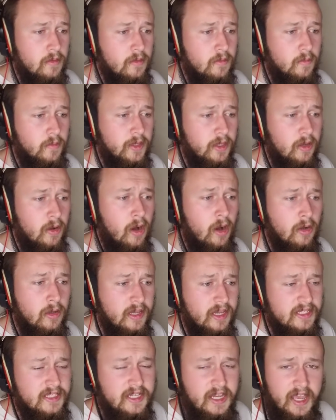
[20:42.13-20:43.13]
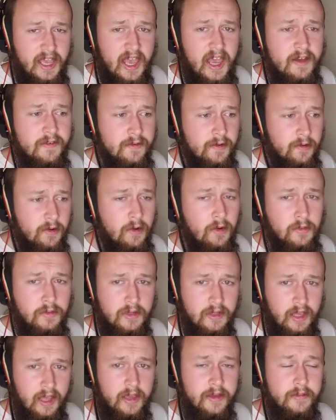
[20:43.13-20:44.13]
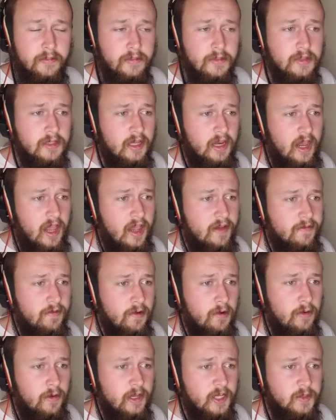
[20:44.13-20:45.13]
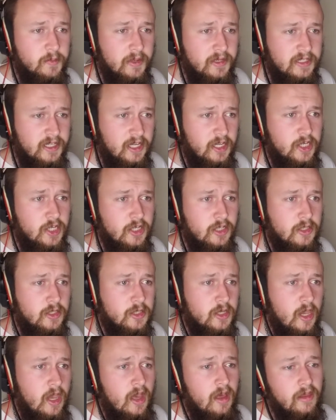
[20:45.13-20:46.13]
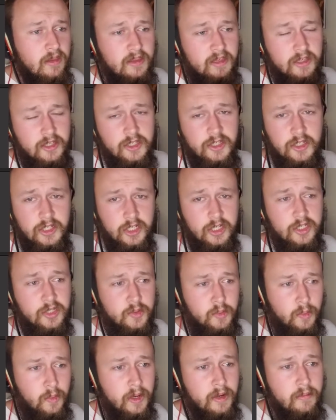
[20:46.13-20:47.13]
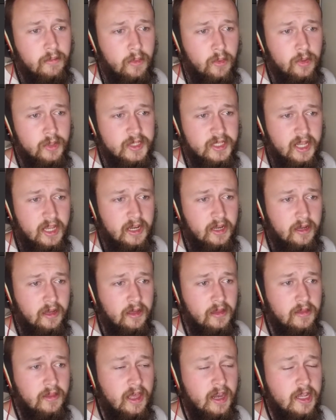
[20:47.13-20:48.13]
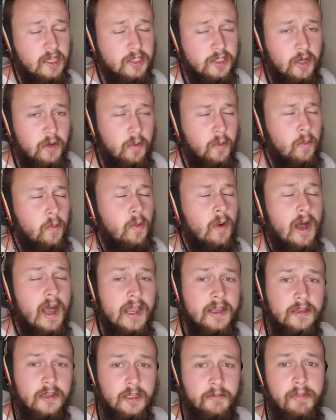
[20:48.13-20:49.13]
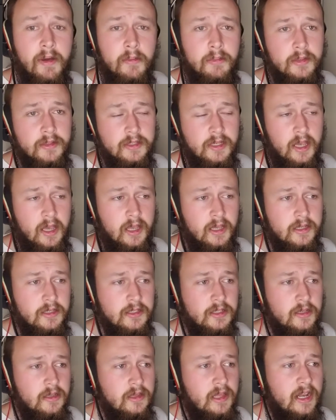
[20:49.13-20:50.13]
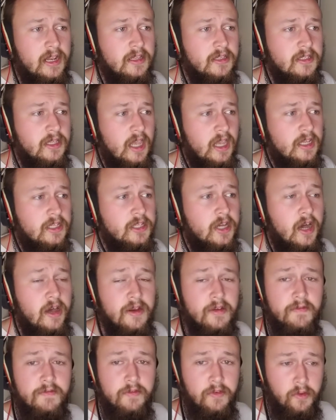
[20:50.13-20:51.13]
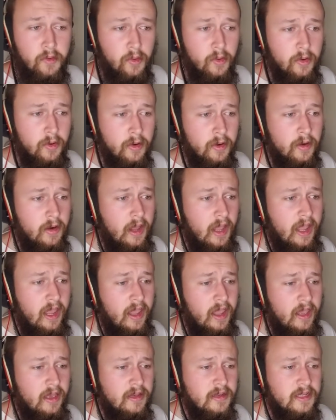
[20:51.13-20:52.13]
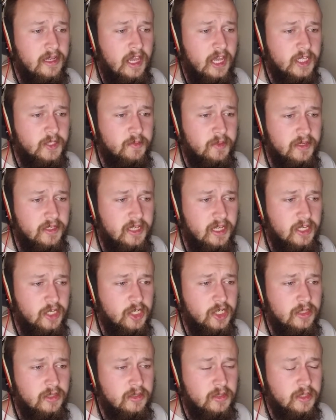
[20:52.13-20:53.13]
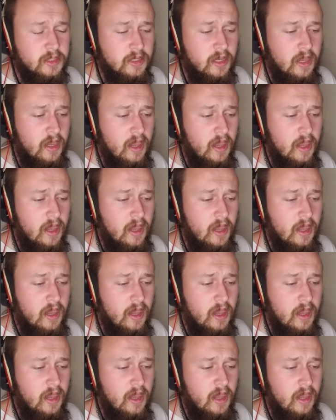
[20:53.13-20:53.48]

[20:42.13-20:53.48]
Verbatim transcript: We all get to have our own games and have our own expectations. This is just one more setting that is widely publicized, that is a ton of lore and expectations